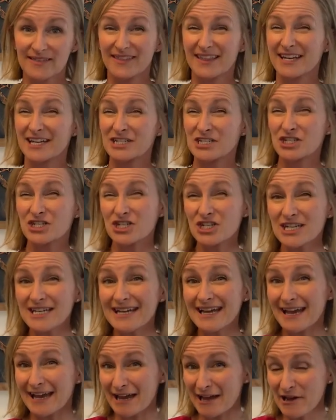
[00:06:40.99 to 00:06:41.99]
that a
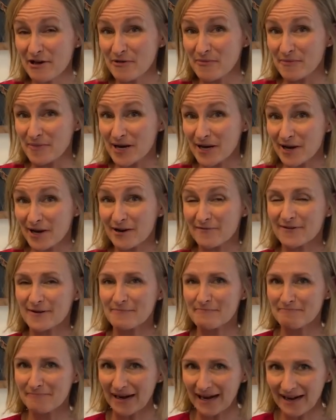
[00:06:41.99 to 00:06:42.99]
GM of a
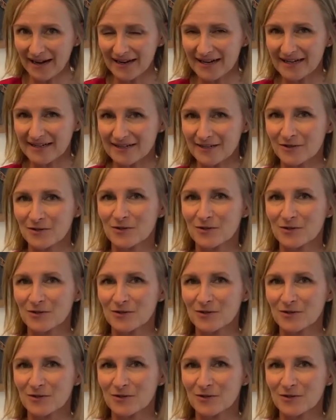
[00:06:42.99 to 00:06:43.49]
mine